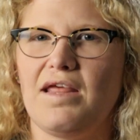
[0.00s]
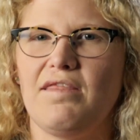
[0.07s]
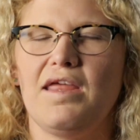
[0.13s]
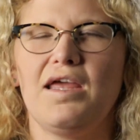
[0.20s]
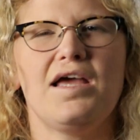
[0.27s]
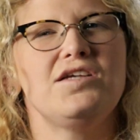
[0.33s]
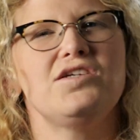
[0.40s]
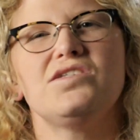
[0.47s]
I
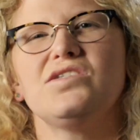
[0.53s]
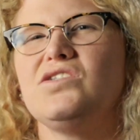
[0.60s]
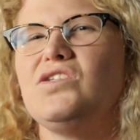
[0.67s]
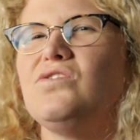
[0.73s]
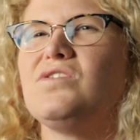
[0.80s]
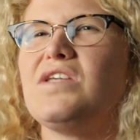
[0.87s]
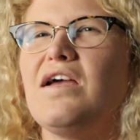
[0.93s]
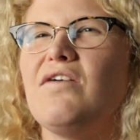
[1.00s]
think I just
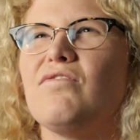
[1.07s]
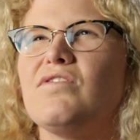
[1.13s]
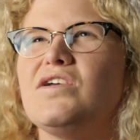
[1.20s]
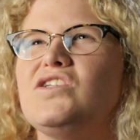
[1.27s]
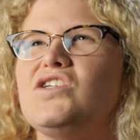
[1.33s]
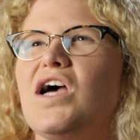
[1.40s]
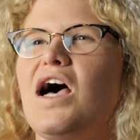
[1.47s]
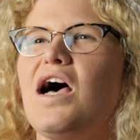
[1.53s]
use every
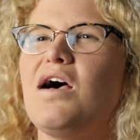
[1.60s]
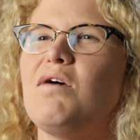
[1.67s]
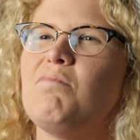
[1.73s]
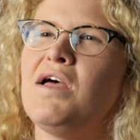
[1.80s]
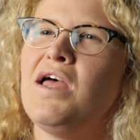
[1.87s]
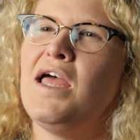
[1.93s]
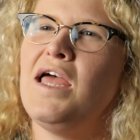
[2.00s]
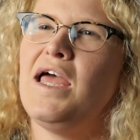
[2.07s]
job
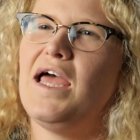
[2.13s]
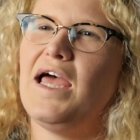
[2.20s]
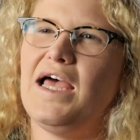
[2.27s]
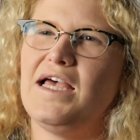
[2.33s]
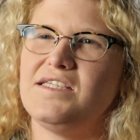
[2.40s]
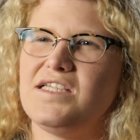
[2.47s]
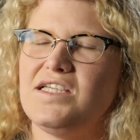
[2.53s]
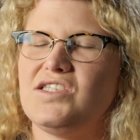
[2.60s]

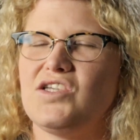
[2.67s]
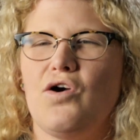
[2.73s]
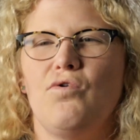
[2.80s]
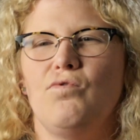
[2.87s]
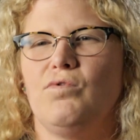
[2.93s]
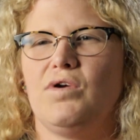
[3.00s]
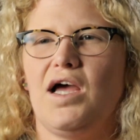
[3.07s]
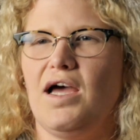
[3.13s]
as its
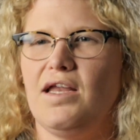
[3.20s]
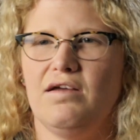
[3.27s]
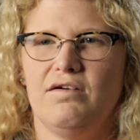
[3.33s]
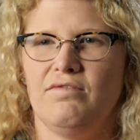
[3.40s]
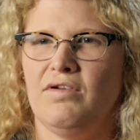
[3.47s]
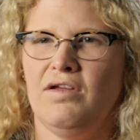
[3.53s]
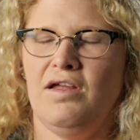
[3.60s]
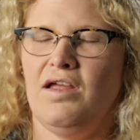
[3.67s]
own kind of
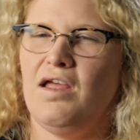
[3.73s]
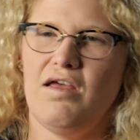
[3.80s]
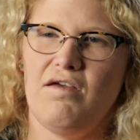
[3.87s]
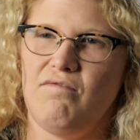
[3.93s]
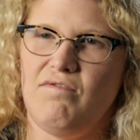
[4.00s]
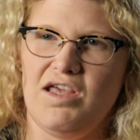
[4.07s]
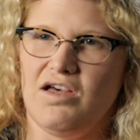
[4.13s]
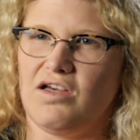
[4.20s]

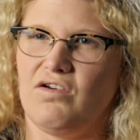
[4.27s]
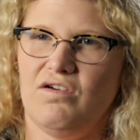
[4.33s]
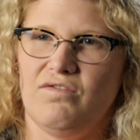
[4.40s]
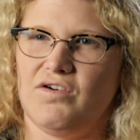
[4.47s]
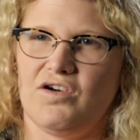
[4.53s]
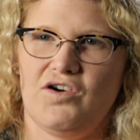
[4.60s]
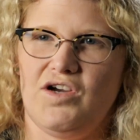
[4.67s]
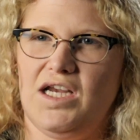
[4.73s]
vehicle
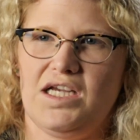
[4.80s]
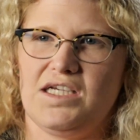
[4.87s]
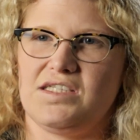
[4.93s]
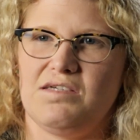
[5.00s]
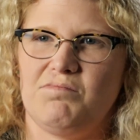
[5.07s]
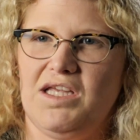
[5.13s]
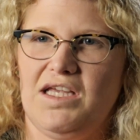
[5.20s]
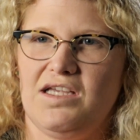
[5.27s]
for creating
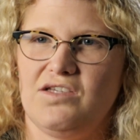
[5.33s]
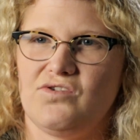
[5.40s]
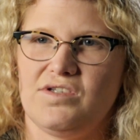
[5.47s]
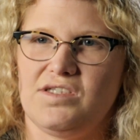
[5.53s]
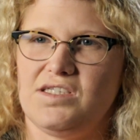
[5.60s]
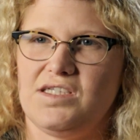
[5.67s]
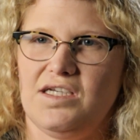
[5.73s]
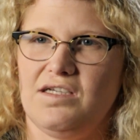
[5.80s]
something
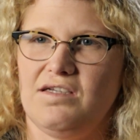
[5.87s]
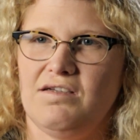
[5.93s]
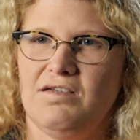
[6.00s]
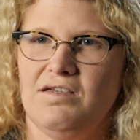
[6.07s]
interesting.